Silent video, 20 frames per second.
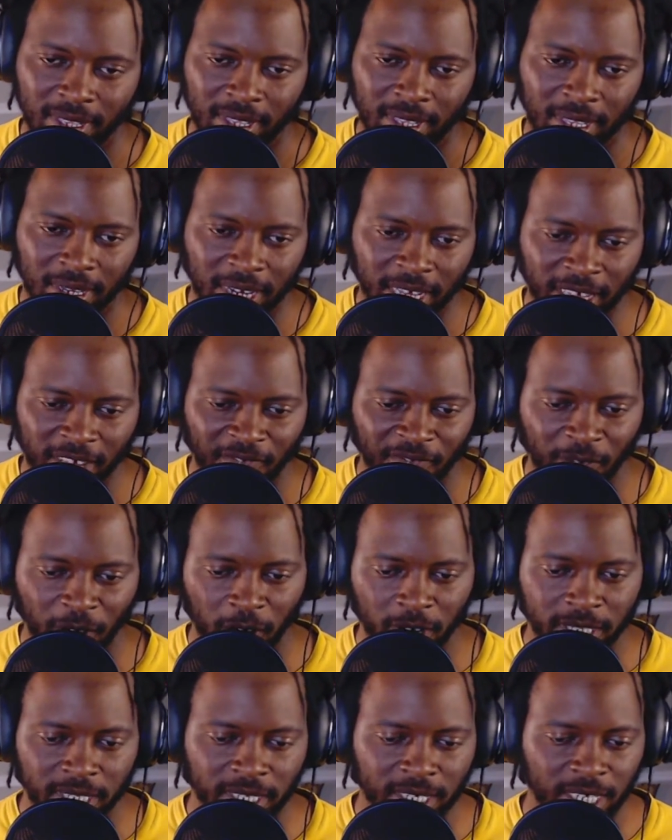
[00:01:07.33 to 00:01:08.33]
Looking
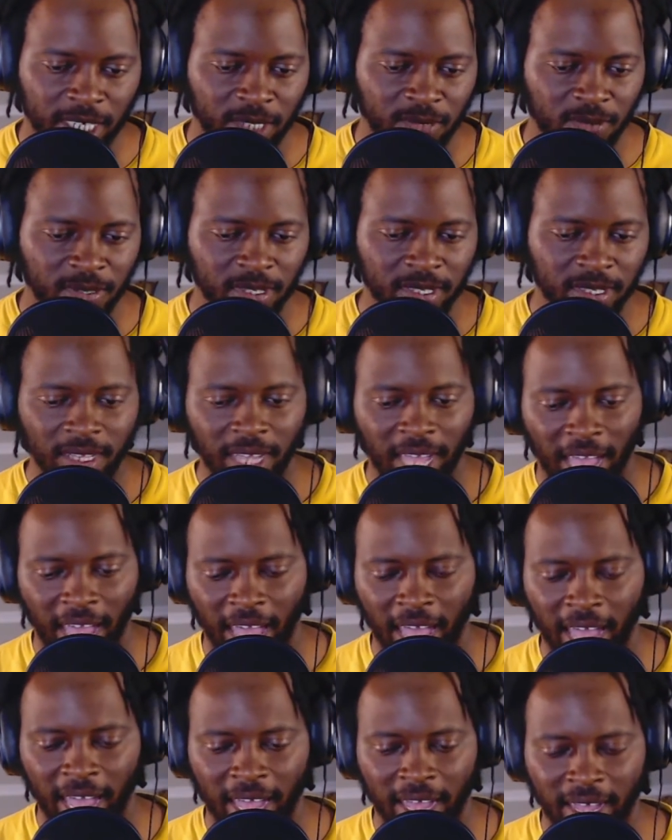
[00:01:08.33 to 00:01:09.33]
forward to this one.
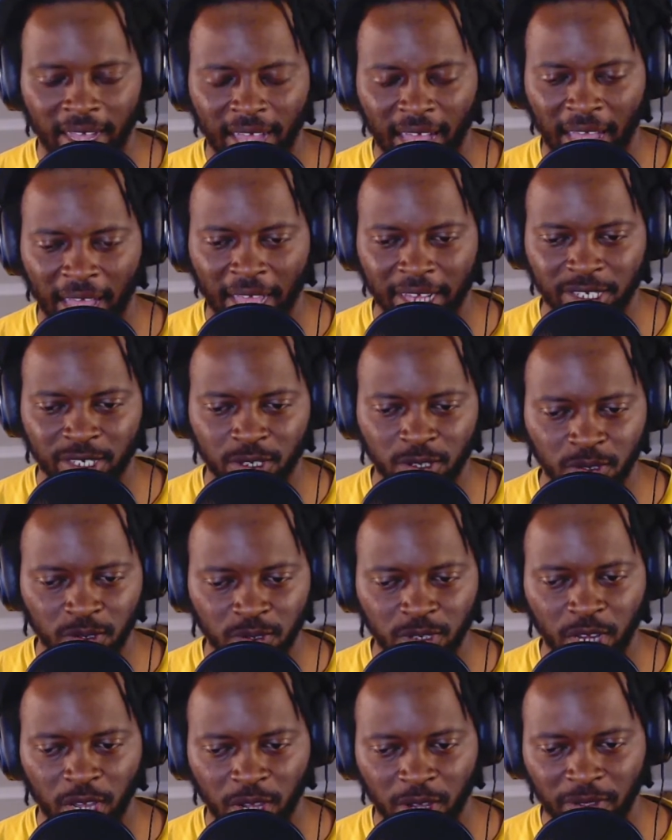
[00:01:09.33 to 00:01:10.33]
I do
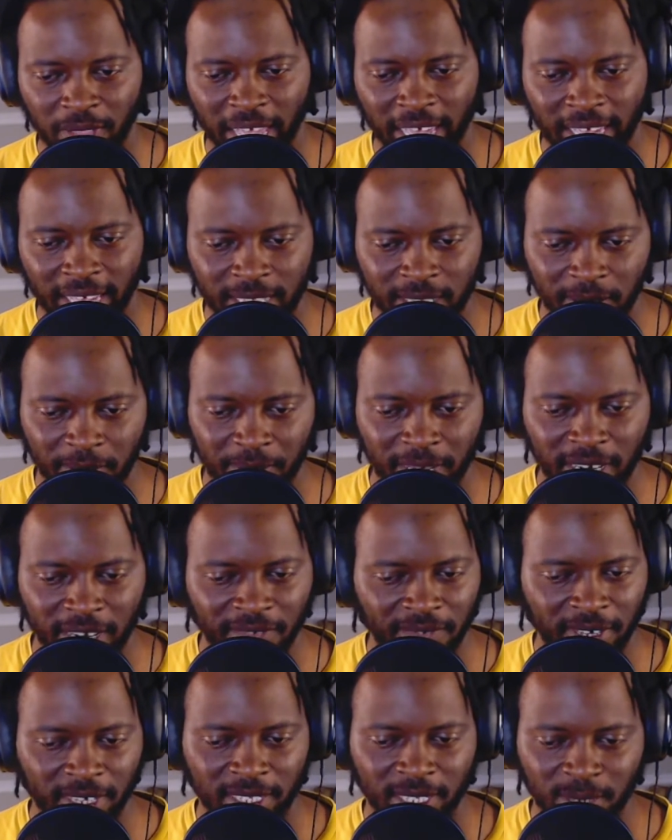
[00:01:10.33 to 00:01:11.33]
know that he's a bit of
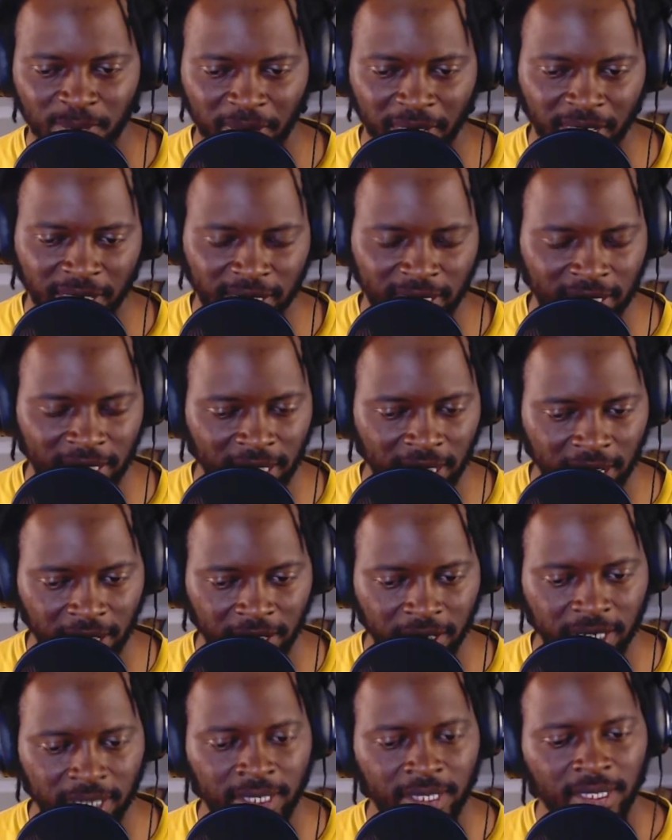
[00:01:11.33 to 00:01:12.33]
a conspiracy
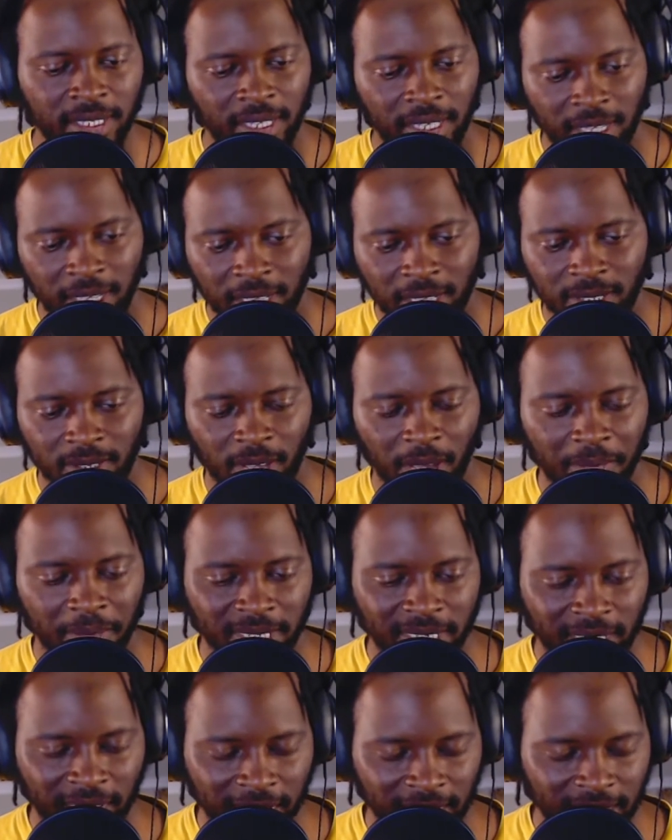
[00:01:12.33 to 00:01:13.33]
theorist, so I'm gonna
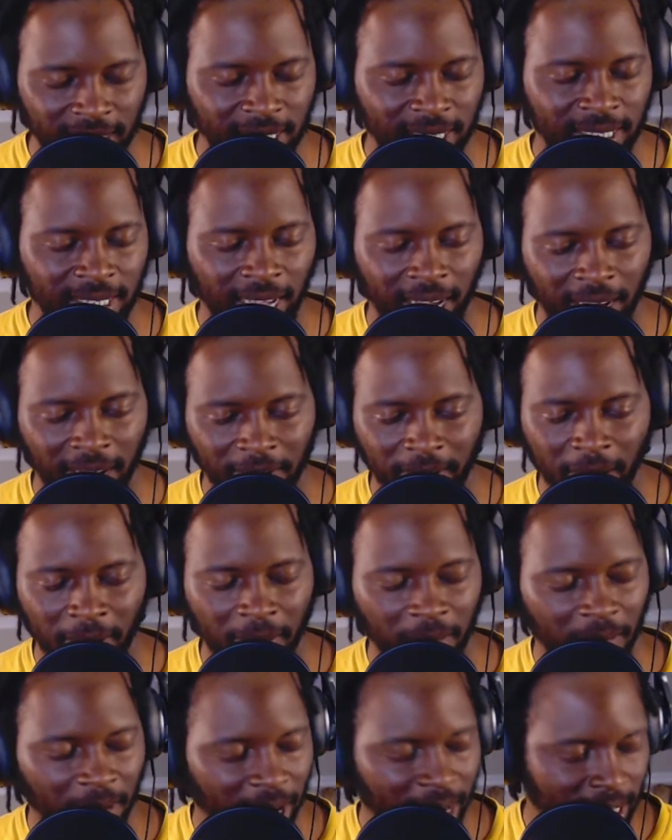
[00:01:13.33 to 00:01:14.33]
check this out, man. I'm
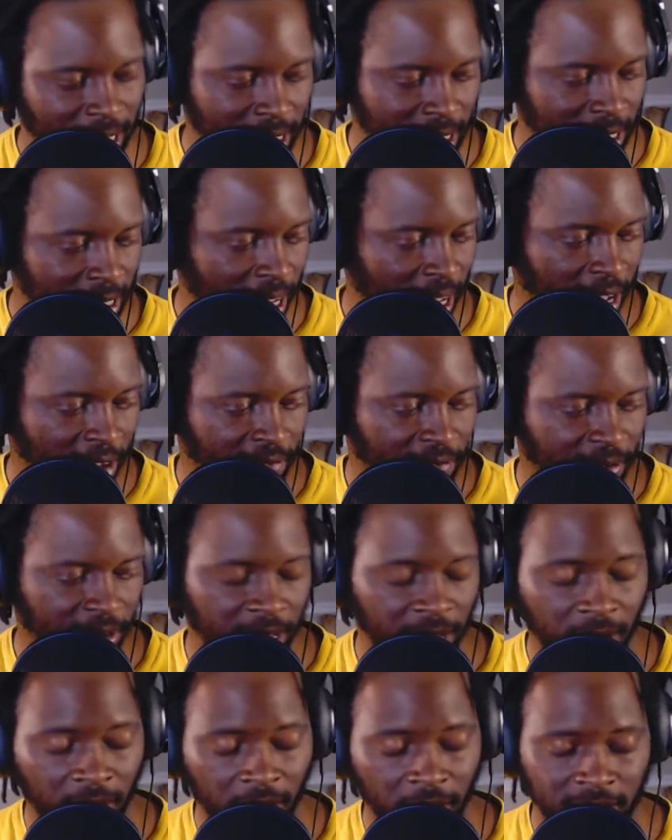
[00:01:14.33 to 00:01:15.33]
gonna break this down for
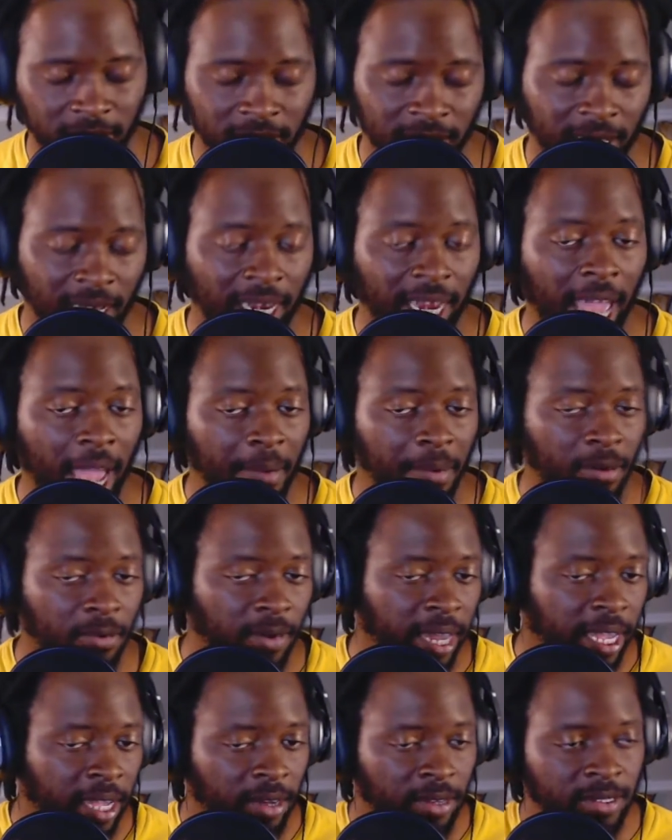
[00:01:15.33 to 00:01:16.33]
you, or just
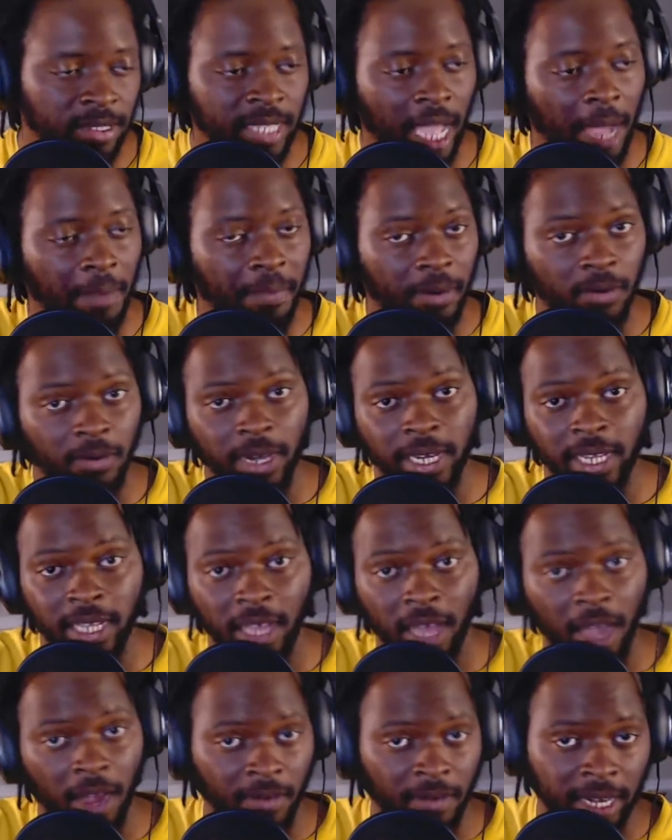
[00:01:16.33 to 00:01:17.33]
elaborate on top of what he
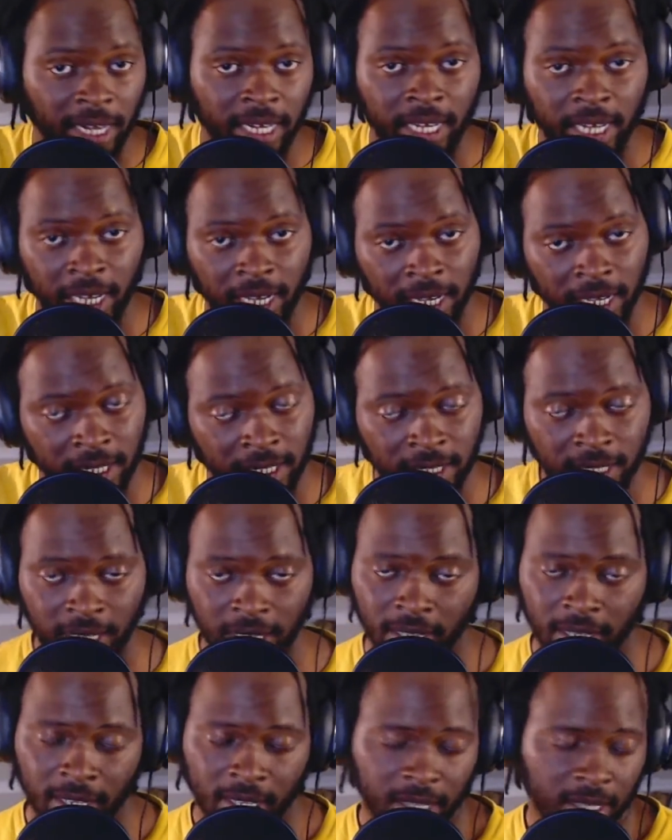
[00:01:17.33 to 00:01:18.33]
already does.
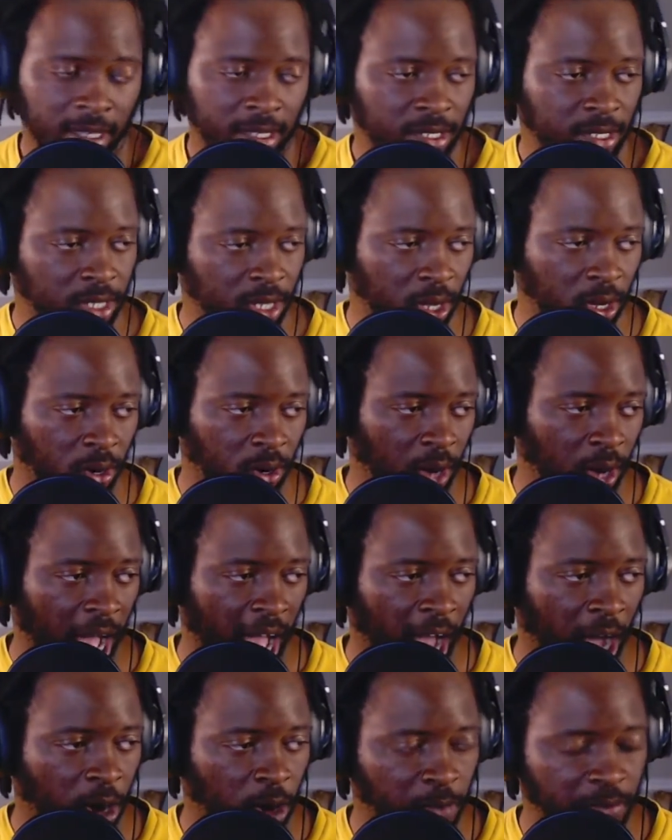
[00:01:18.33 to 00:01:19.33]
So I
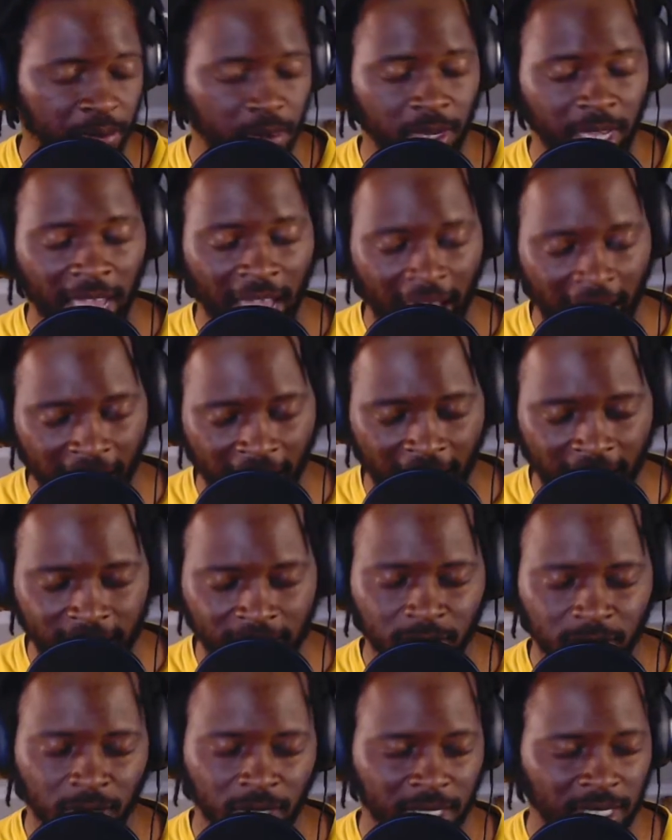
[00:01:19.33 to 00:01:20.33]
hope you
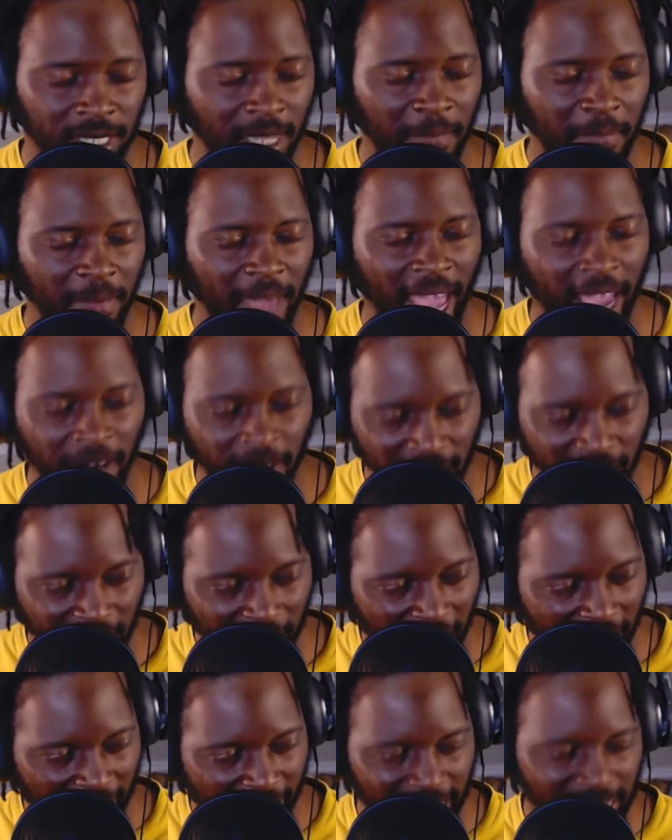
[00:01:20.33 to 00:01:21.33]
guys will sit back,
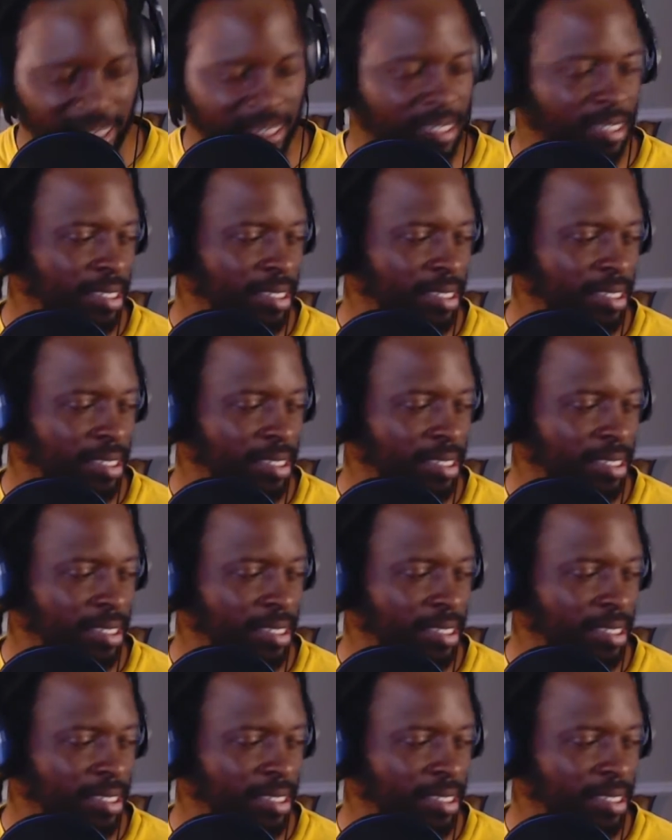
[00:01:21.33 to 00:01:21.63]
relax.